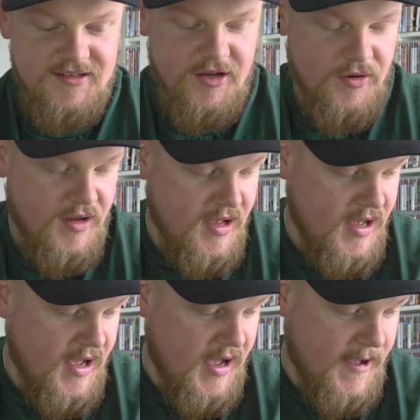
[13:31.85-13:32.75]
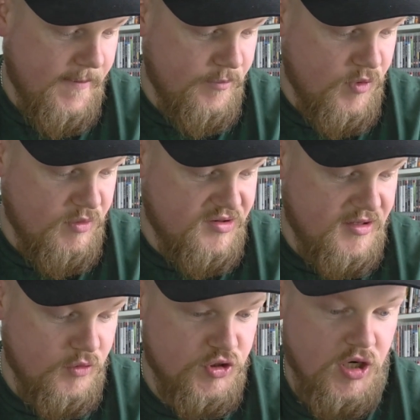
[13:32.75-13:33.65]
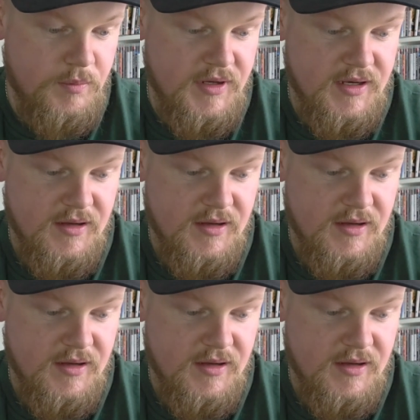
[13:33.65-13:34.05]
So we were still shopping,